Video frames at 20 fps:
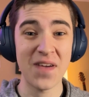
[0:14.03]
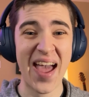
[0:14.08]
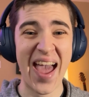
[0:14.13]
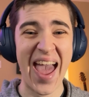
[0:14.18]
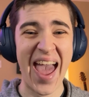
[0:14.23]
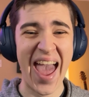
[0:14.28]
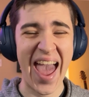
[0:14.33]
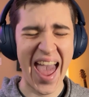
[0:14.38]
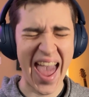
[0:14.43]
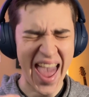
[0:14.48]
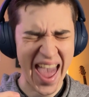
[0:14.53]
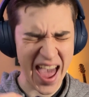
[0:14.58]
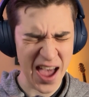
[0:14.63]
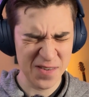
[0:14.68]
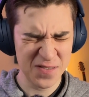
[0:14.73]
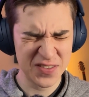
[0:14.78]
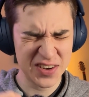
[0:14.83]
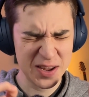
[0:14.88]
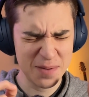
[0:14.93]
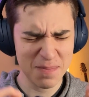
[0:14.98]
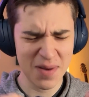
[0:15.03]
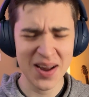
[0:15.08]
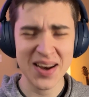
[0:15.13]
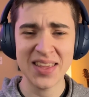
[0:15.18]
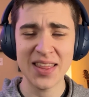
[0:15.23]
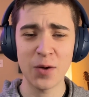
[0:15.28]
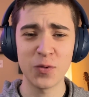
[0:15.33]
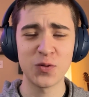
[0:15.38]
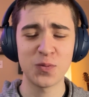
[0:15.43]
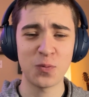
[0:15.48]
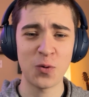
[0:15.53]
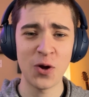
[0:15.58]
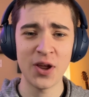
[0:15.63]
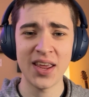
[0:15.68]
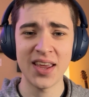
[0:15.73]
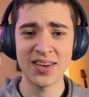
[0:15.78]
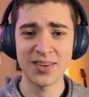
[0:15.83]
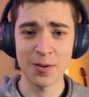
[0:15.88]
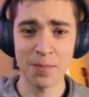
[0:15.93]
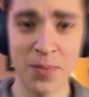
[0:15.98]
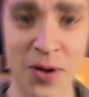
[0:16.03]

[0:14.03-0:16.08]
hefty money that was put into